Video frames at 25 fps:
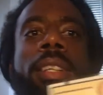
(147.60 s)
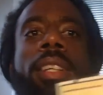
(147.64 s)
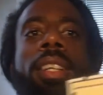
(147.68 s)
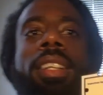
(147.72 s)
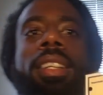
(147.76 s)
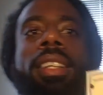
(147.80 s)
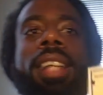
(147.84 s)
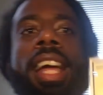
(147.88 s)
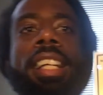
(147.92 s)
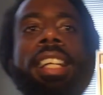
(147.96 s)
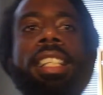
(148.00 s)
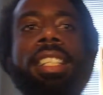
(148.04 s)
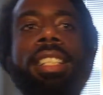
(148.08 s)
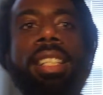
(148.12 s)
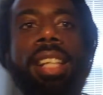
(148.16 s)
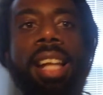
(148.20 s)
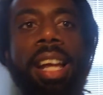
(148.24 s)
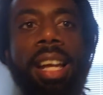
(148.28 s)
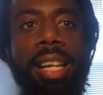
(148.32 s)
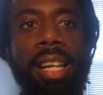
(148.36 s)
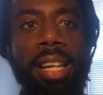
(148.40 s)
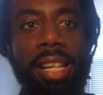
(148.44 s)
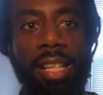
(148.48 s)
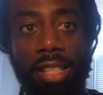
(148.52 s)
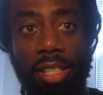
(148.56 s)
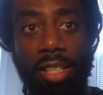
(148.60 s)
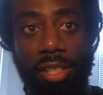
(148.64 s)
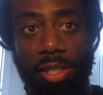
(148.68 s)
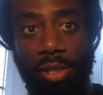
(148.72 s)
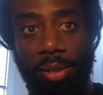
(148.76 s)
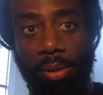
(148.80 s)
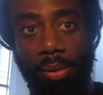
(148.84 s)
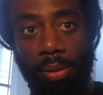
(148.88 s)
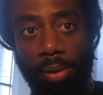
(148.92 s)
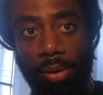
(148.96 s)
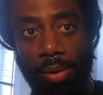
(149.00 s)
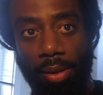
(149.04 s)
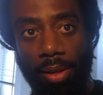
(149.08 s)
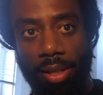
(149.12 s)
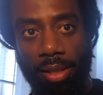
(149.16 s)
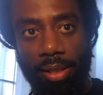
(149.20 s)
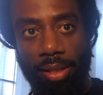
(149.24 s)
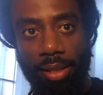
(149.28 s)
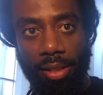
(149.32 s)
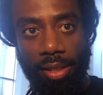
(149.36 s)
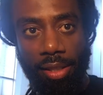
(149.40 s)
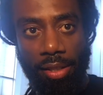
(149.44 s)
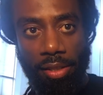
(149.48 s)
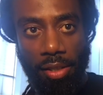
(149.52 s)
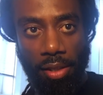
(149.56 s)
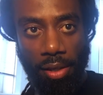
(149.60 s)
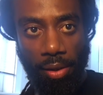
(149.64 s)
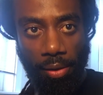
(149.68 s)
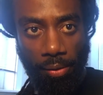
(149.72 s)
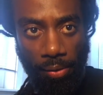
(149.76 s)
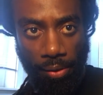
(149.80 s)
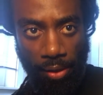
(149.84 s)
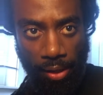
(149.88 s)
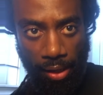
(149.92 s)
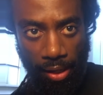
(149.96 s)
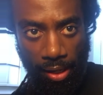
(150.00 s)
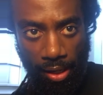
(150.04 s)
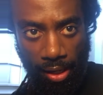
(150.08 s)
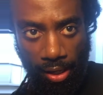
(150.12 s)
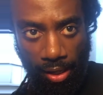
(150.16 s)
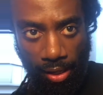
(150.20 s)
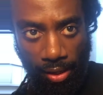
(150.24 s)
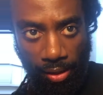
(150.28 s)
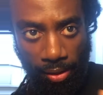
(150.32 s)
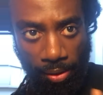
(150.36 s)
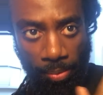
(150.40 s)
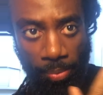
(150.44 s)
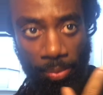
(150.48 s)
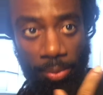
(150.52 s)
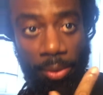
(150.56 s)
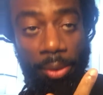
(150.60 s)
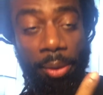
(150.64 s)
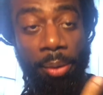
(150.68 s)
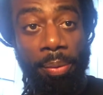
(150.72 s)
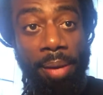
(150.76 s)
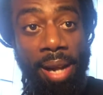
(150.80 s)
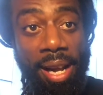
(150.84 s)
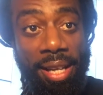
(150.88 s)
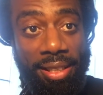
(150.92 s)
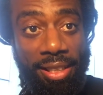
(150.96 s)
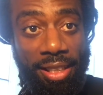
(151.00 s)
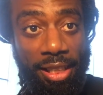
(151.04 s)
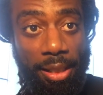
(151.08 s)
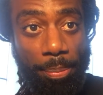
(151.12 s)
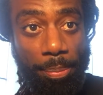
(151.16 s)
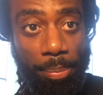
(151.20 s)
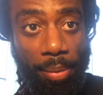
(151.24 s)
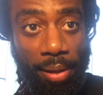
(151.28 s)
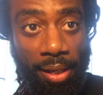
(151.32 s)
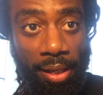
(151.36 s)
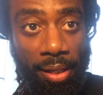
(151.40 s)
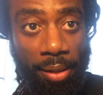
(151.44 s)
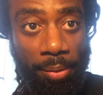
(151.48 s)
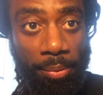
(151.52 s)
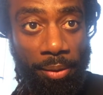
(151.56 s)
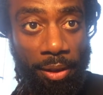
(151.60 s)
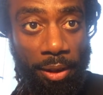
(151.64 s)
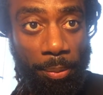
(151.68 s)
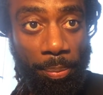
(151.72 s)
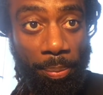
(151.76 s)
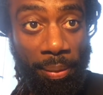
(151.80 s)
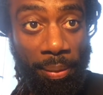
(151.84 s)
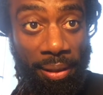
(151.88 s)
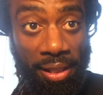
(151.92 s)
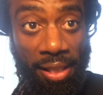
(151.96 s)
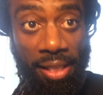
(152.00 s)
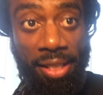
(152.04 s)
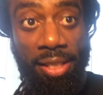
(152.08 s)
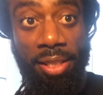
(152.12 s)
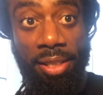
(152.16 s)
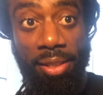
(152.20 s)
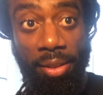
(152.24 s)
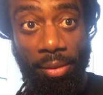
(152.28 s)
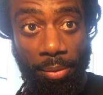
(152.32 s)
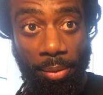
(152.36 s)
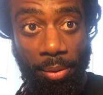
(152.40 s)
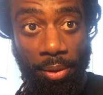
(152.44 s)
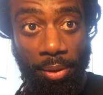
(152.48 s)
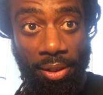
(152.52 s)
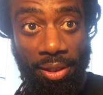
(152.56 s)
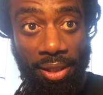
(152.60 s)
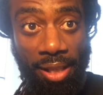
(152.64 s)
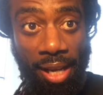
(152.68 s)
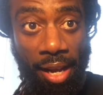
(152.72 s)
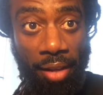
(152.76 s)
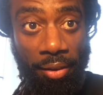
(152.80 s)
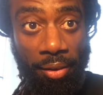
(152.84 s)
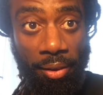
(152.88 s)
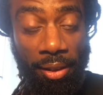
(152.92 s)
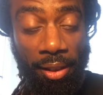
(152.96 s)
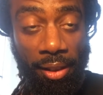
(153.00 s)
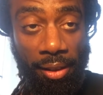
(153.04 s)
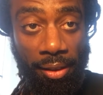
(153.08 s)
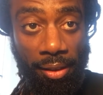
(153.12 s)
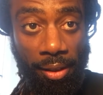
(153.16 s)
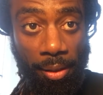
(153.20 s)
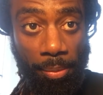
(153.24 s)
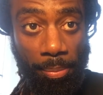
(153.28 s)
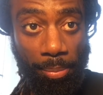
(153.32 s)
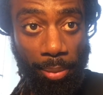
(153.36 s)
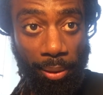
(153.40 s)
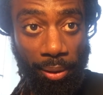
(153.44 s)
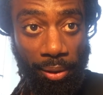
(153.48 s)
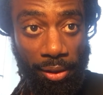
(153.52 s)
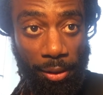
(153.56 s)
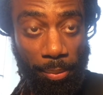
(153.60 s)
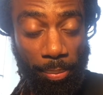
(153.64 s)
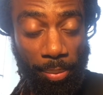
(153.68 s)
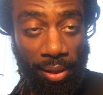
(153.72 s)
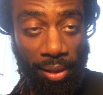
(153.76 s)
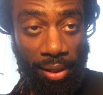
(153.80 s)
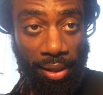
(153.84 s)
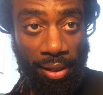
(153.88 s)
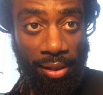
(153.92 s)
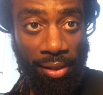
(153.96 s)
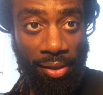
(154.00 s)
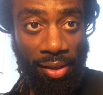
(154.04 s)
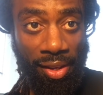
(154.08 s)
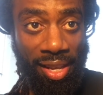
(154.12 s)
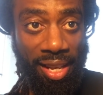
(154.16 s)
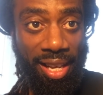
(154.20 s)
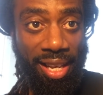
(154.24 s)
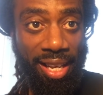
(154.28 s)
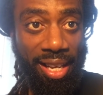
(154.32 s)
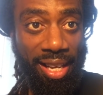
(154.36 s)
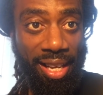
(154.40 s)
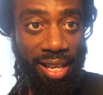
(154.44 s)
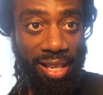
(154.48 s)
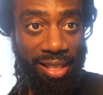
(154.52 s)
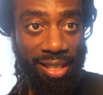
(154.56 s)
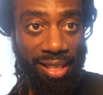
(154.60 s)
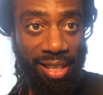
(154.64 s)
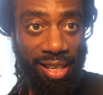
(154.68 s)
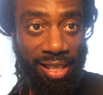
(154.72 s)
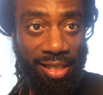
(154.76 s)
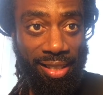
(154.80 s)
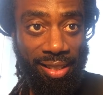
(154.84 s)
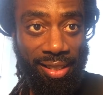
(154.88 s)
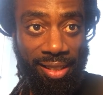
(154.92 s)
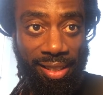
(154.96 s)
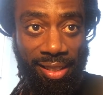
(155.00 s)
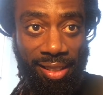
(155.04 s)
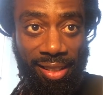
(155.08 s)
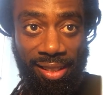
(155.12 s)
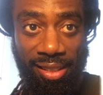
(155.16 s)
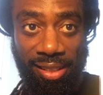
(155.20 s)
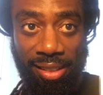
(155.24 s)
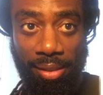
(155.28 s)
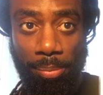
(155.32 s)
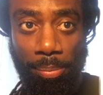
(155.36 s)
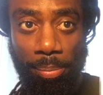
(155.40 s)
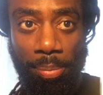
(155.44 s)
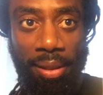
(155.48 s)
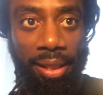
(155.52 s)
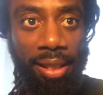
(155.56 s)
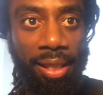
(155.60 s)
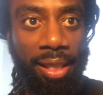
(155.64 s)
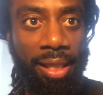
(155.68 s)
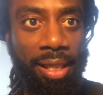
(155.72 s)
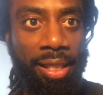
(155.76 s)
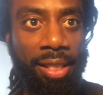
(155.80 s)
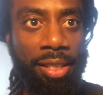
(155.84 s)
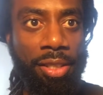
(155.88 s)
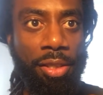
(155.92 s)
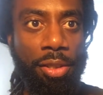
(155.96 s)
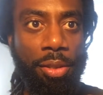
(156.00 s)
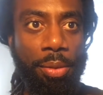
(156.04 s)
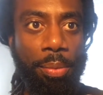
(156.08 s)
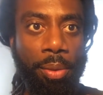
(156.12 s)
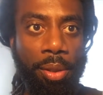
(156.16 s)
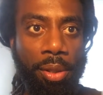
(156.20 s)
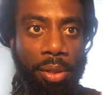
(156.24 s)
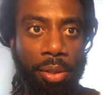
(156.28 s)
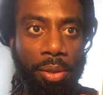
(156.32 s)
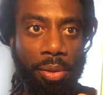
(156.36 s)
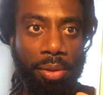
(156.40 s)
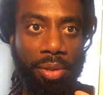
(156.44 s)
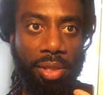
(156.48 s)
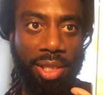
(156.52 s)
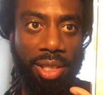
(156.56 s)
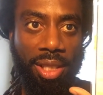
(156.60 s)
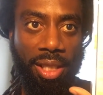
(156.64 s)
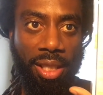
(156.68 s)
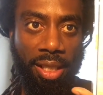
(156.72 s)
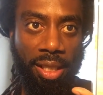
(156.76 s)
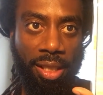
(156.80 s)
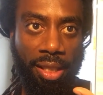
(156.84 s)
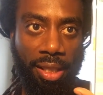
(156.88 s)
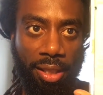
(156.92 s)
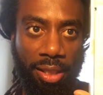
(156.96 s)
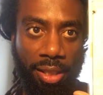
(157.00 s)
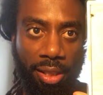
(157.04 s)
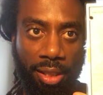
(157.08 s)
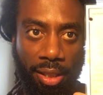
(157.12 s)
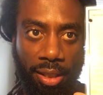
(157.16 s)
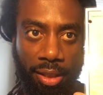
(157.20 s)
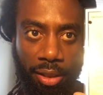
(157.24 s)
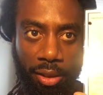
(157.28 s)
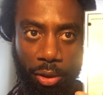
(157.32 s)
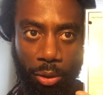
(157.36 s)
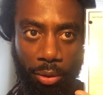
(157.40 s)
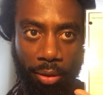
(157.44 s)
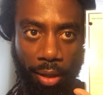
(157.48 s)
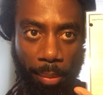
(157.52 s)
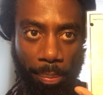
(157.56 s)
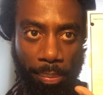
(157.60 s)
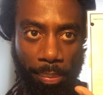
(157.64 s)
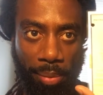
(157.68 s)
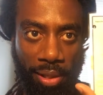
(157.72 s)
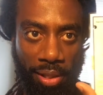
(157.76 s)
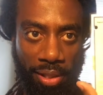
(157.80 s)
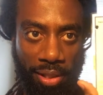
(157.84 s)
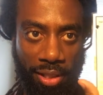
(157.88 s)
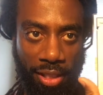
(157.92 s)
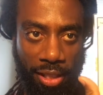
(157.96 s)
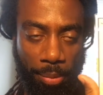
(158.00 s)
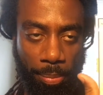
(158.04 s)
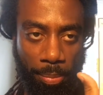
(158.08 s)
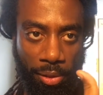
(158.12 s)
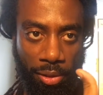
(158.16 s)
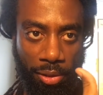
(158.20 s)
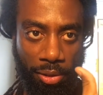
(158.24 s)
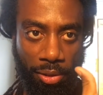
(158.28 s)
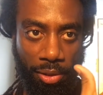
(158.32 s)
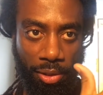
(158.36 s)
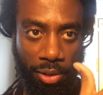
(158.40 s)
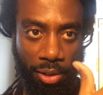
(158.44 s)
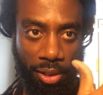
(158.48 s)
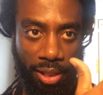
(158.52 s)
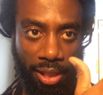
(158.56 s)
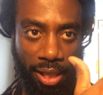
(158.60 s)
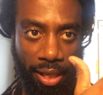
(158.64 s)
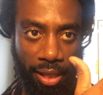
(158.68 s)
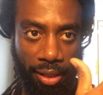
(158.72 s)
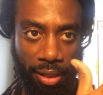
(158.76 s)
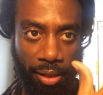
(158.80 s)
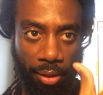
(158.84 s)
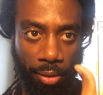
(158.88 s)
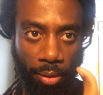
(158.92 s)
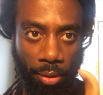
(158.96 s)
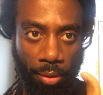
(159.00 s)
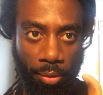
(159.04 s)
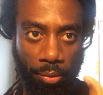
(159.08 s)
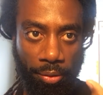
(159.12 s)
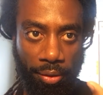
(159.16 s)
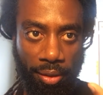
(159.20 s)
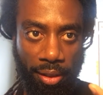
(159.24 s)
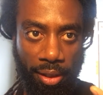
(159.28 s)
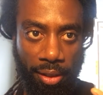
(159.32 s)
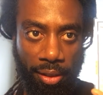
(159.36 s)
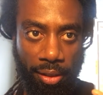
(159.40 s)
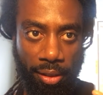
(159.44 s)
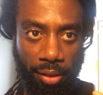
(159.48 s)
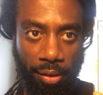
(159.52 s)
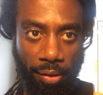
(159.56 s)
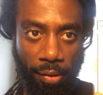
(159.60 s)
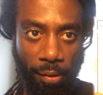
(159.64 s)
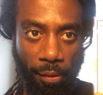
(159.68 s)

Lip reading: the light's not hitting it so hard. There you go. Thoracic spine, which begins, of course, after the lumbar spine and kind of begins where you see the trapezius muscles tailing off here.